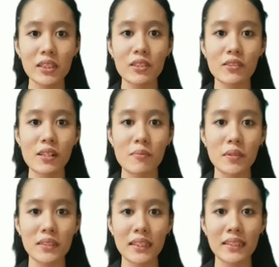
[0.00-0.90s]
during
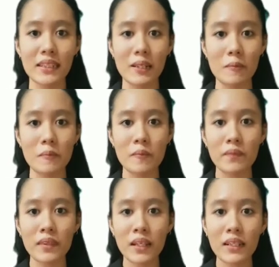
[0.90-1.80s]
processing.
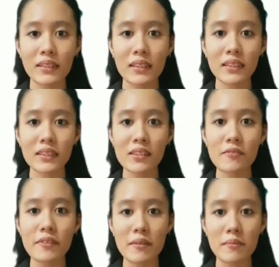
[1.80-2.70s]
Natural
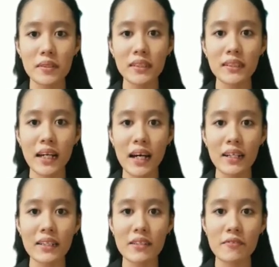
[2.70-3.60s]
fibers are
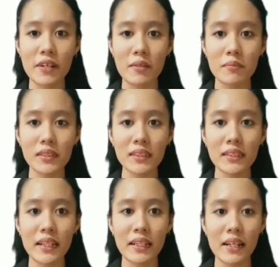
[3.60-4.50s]
the fibers
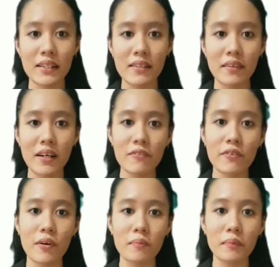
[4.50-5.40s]
that are derived
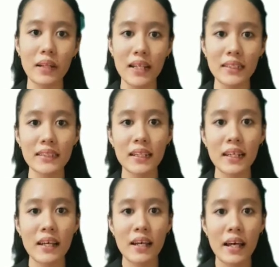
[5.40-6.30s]
from plants,
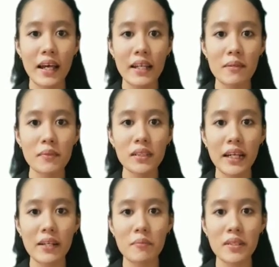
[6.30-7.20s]
animals,
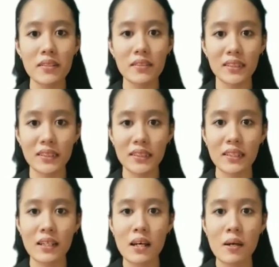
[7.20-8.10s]
and minerals.
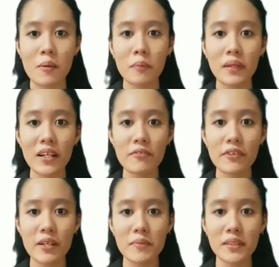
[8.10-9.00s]
Plant
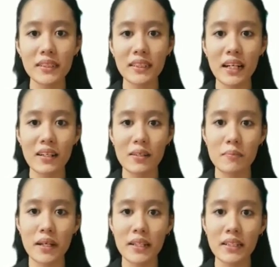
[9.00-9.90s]
fibers are
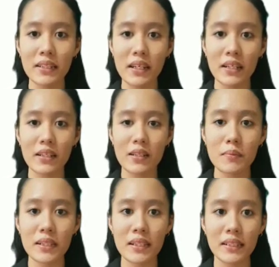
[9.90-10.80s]
abundant,
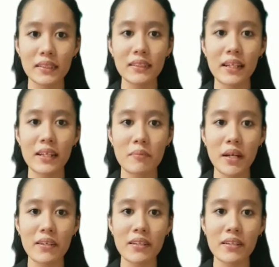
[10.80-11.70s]
economical, and
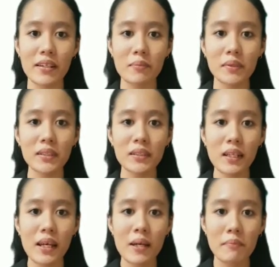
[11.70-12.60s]
biodegradable,
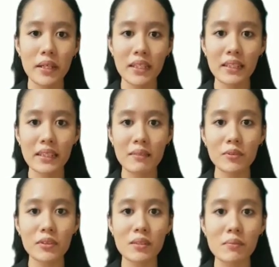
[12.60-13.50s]
making them
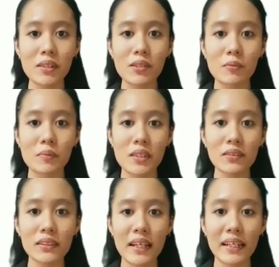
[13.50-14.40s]
suitable to be used
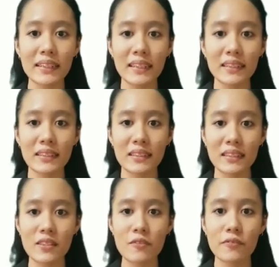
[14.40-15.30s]
as
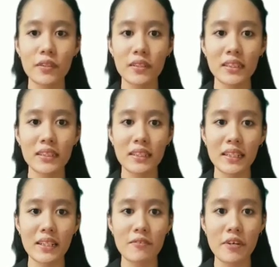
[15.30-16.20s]
alternative for synthetic
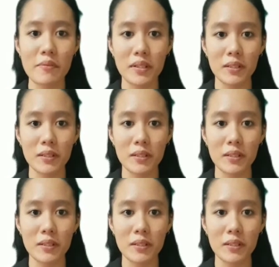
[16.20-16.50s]
fiber.